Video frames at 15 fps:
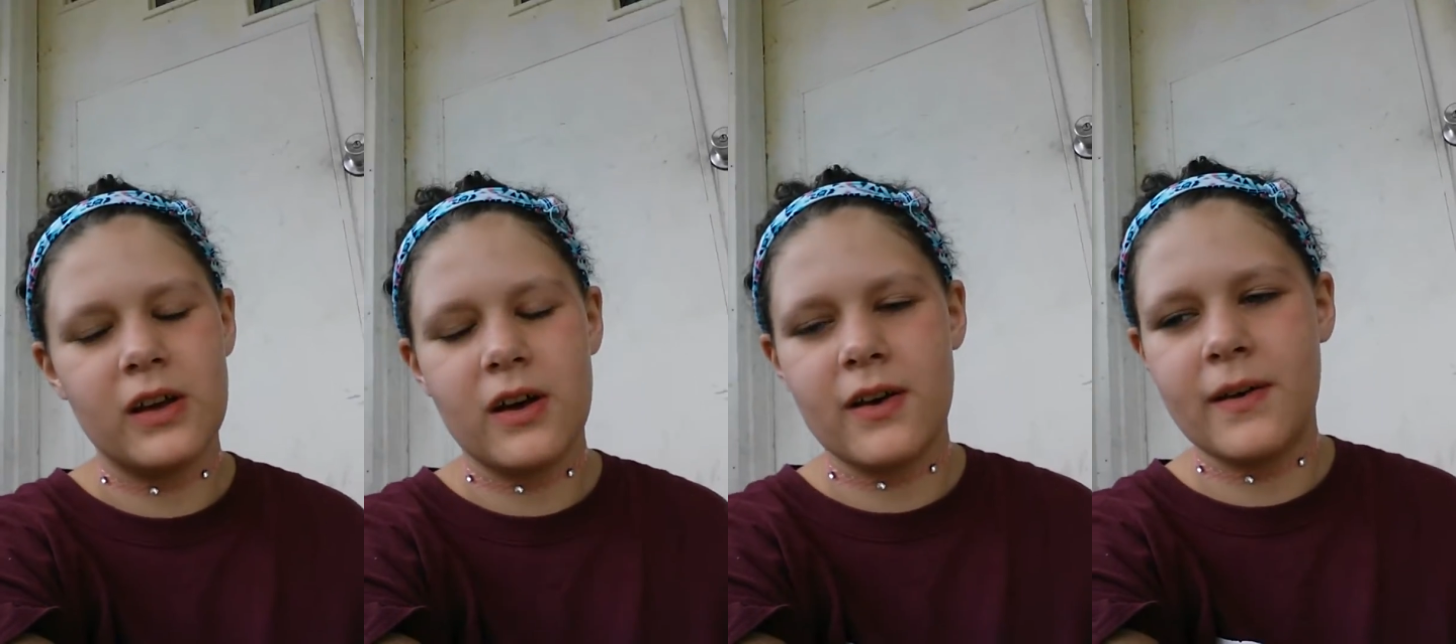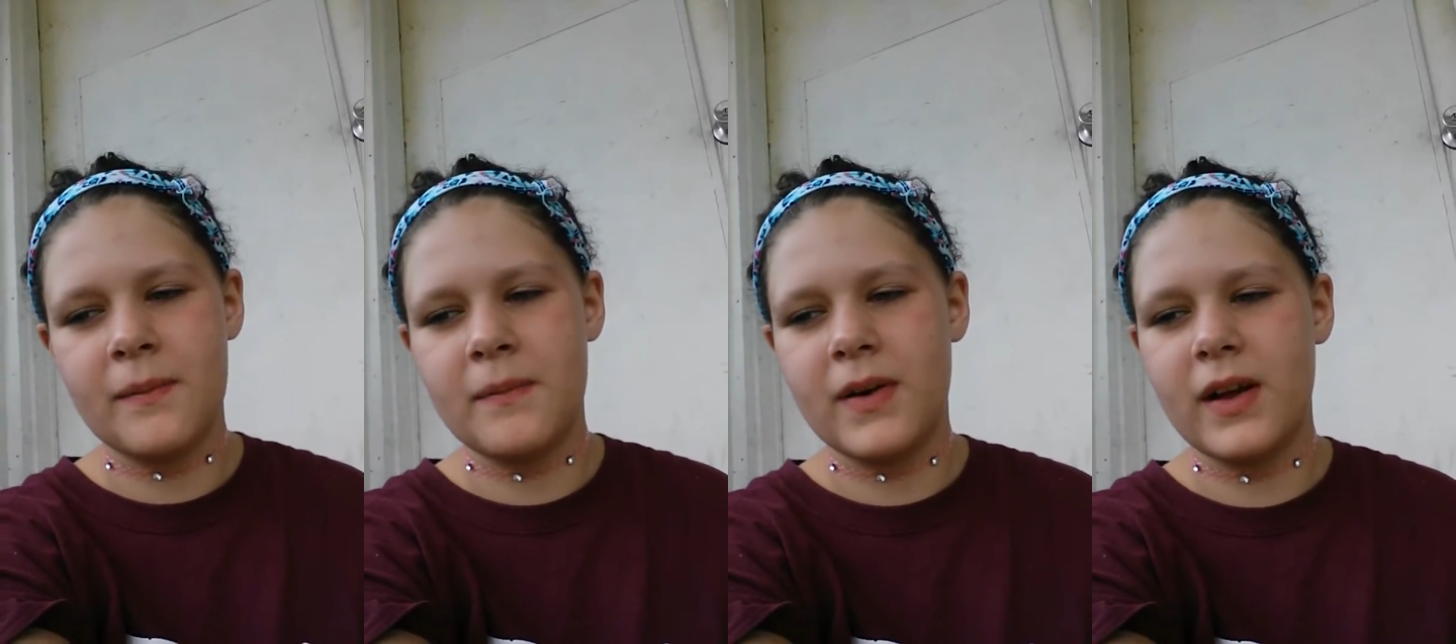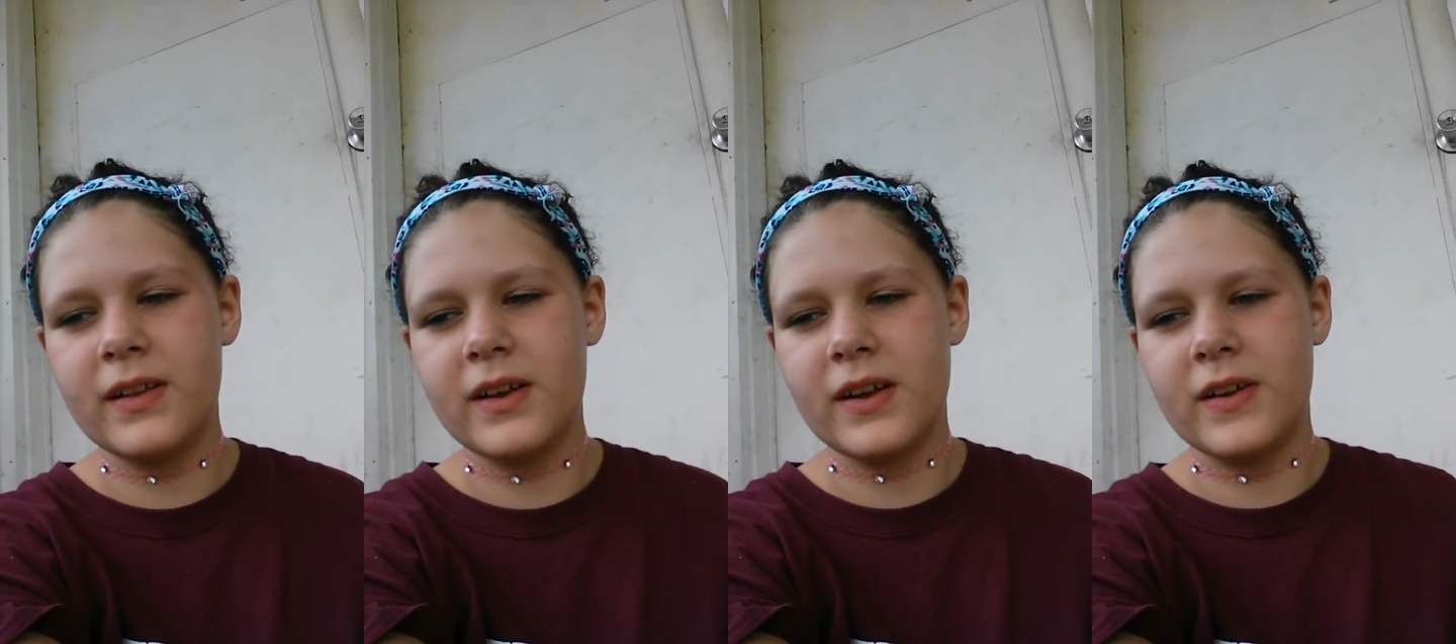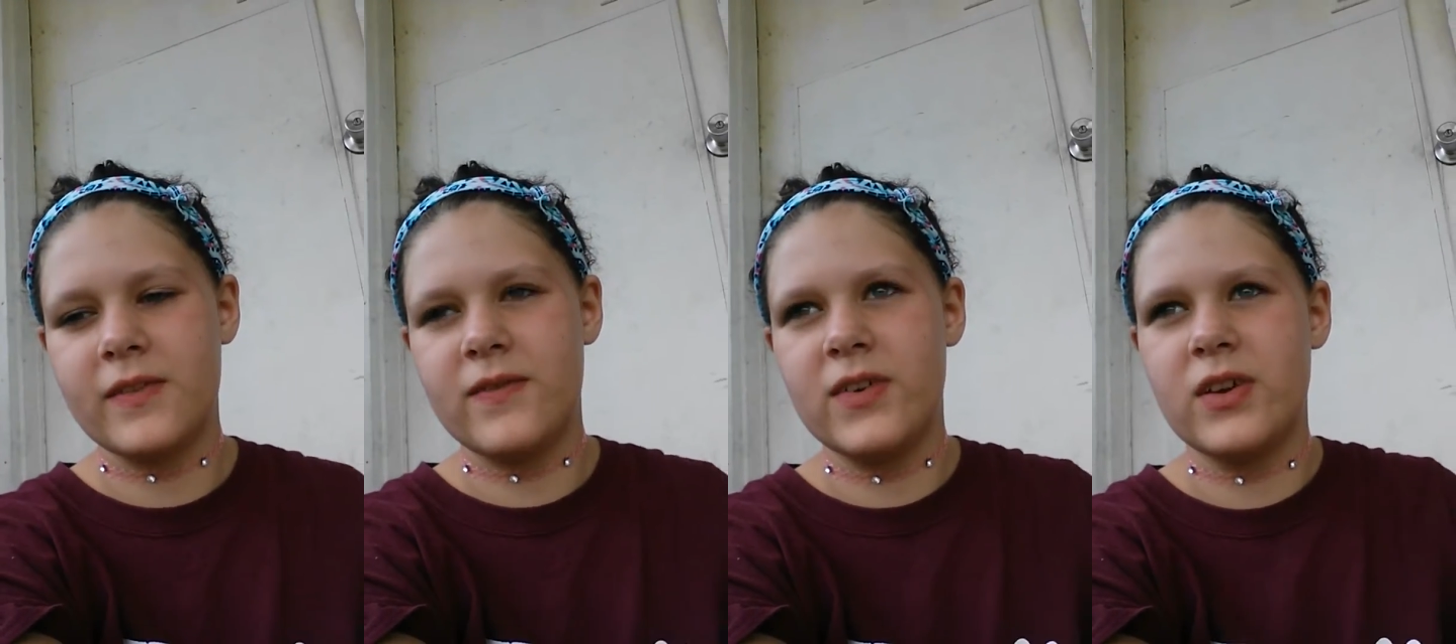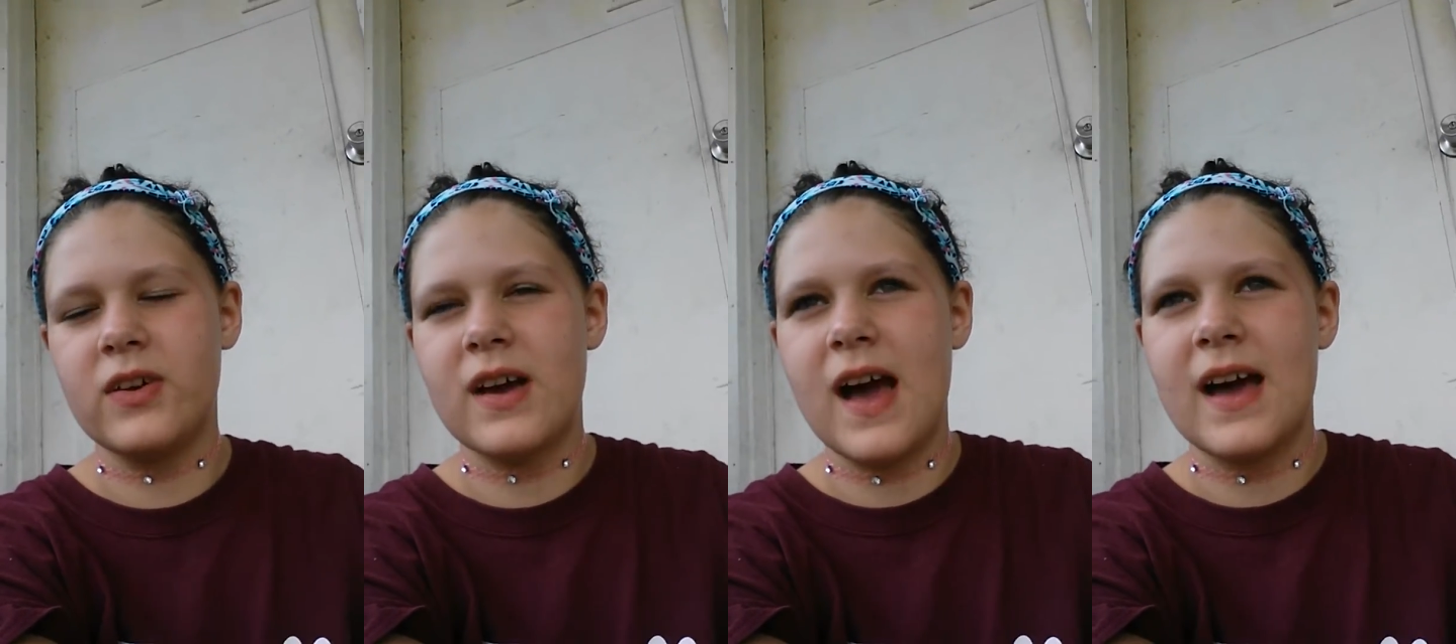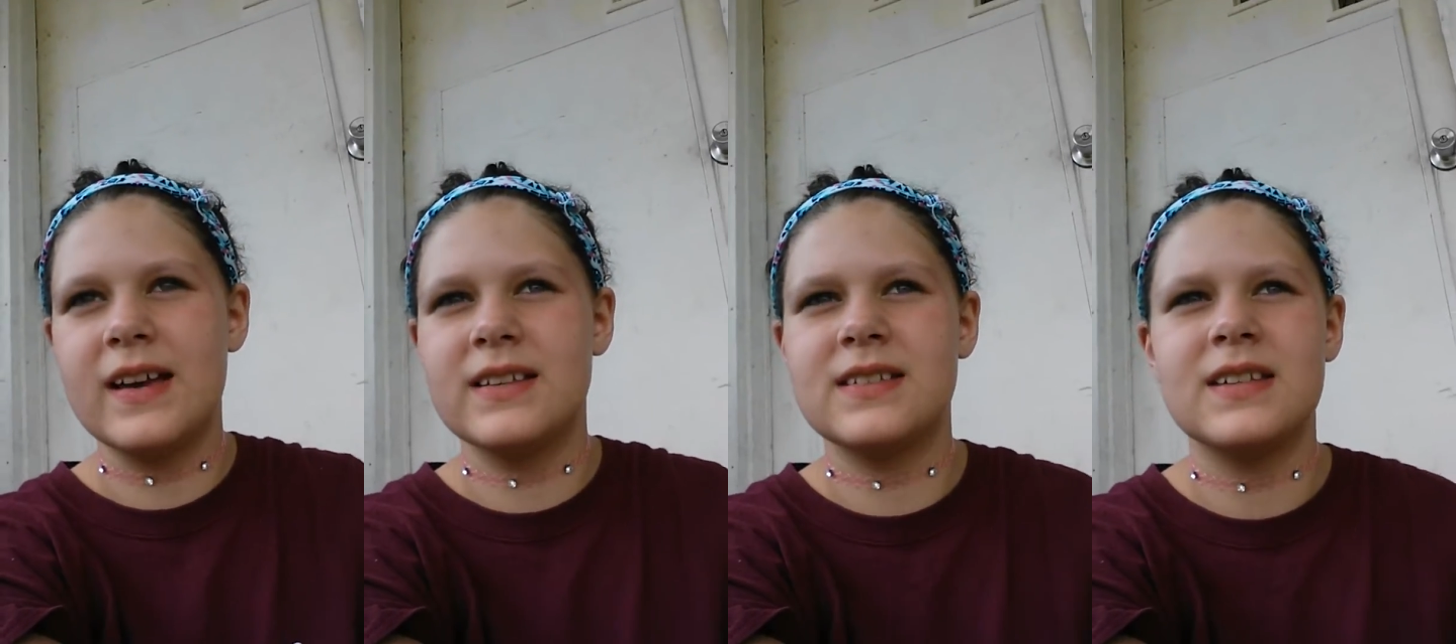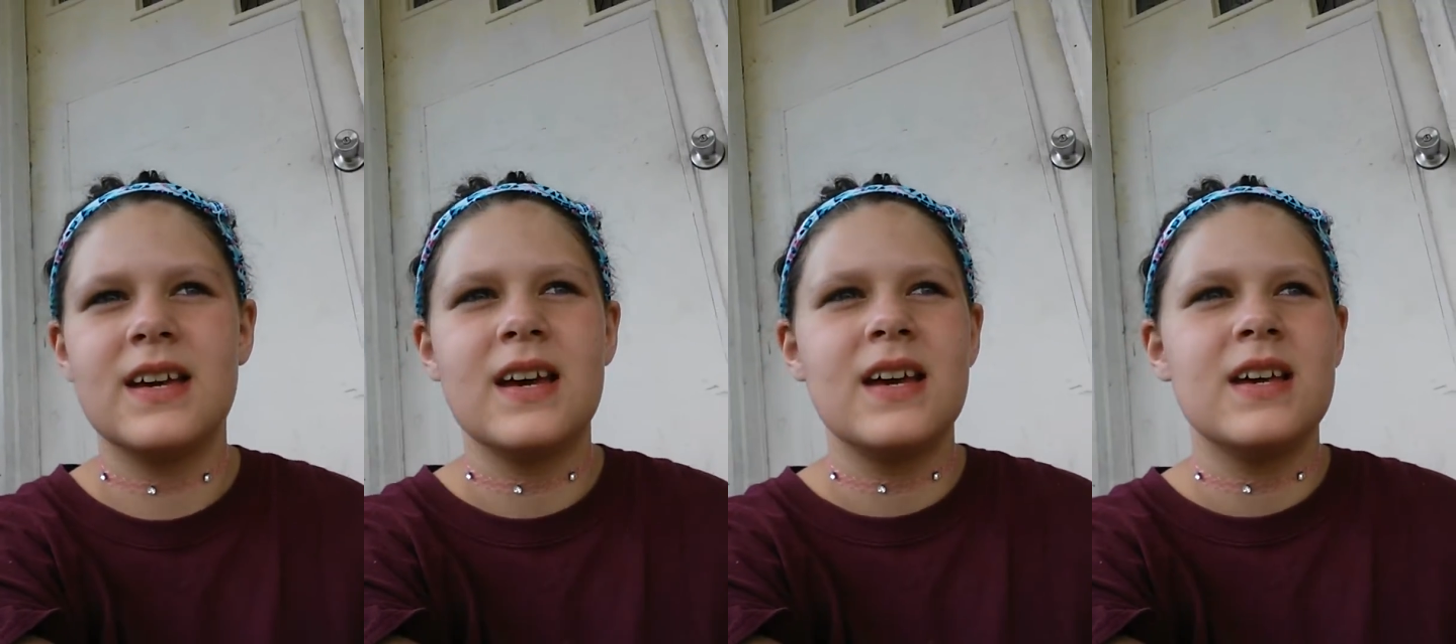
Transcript: um, other of you guys.